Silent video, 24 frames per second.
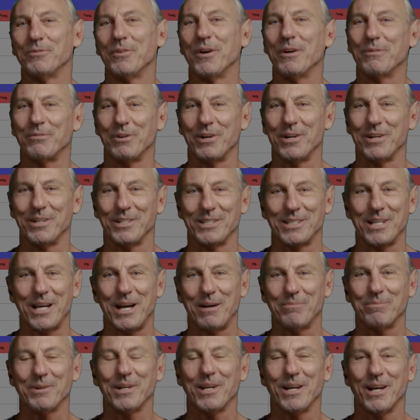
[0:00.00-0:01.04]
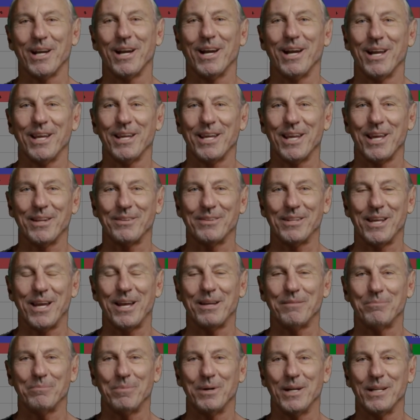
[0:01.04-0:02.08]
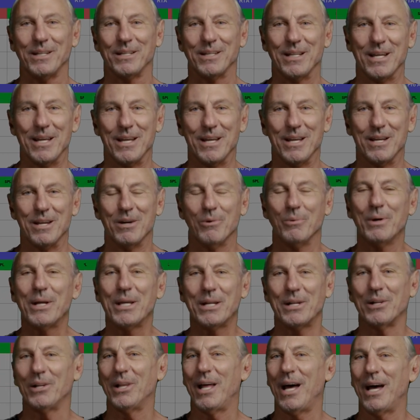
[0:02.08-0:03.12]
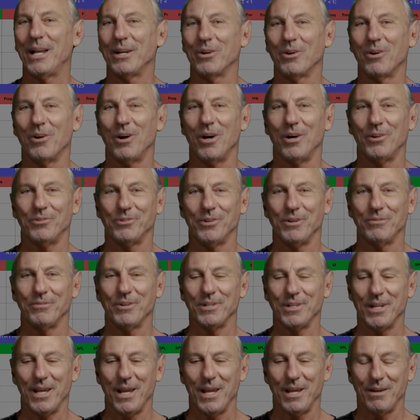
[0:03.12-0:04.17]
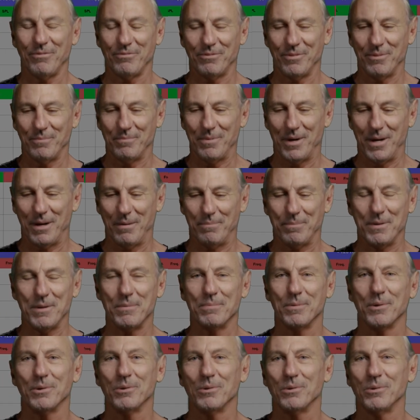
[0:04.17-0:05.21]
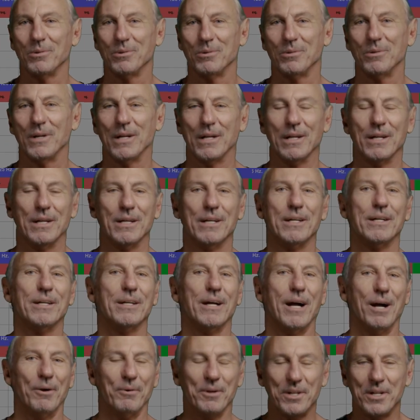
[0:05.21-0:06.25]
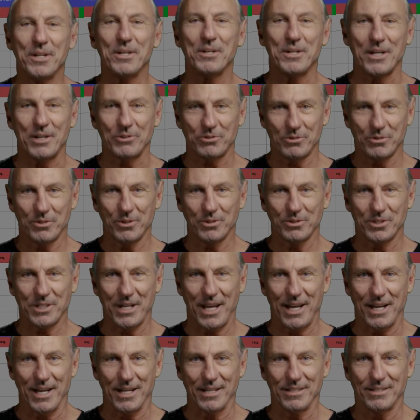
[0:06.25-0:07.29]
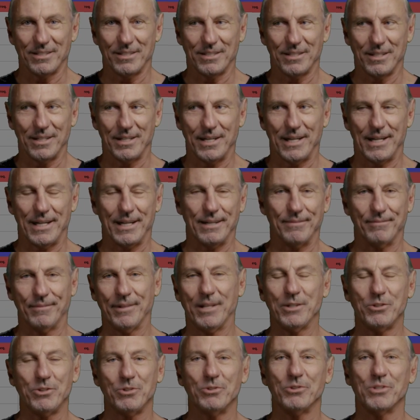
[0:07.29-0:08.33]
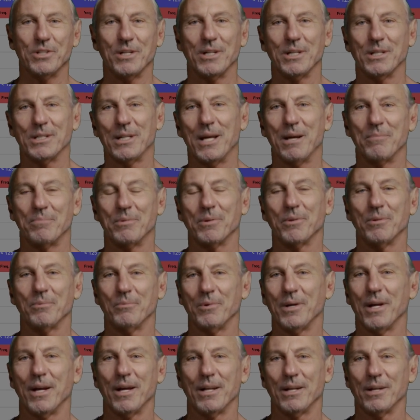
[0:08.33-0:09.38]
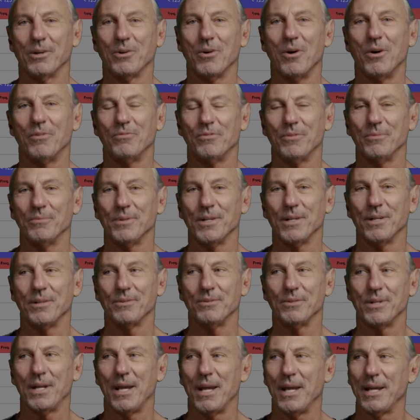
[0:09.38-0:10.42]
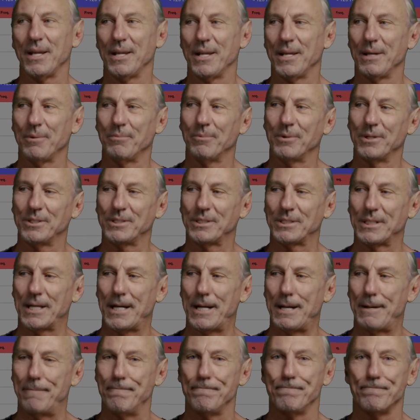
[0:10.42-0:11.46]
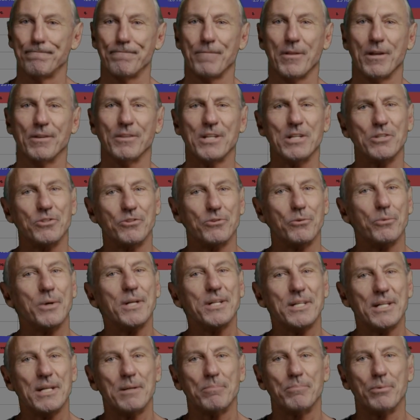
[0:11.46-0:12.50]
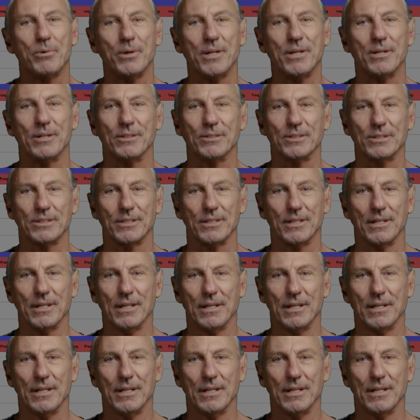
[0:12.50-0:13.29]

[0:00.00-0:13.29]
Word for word: favorite topic, I, I get that, but we get a lot of calls every day from uh, people who are in industrial settings. Uh, let's use an example that we got a call from the other day. It was um, these 3D printers.